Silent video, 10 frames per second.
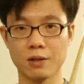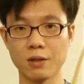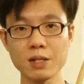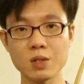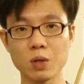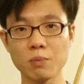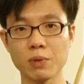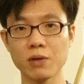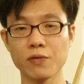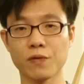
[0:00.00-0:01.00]
this one
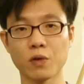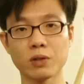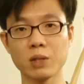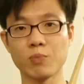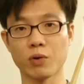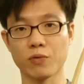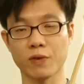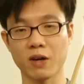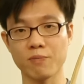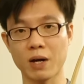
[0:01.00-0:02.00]
being
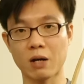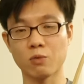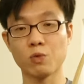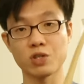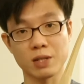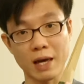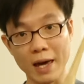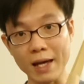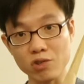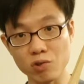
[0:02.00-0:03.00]
40.5 pounds, which is
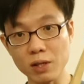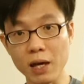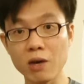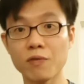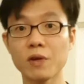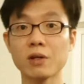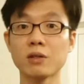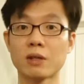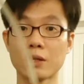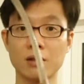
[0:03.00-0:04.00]
actually heavier
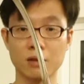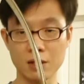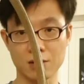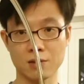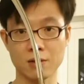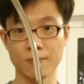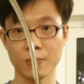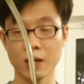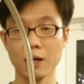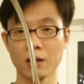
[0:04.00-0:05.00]
than this.
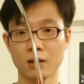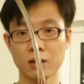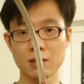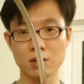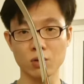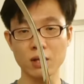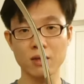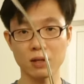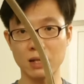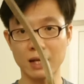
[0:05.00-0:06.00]
This is only
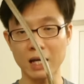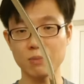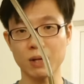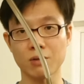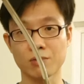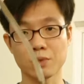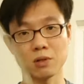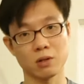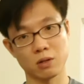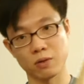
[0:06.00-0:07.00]
39 pounds.
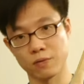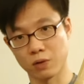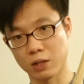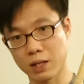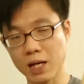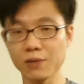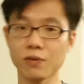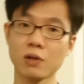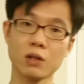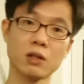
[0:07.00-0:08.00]
40 and a
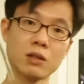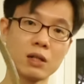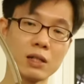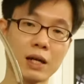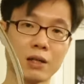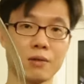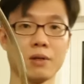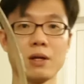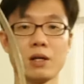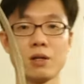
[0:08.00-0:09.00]
half, 39.
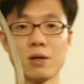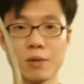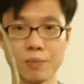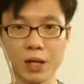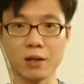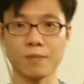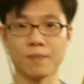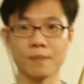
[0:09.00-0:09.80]
But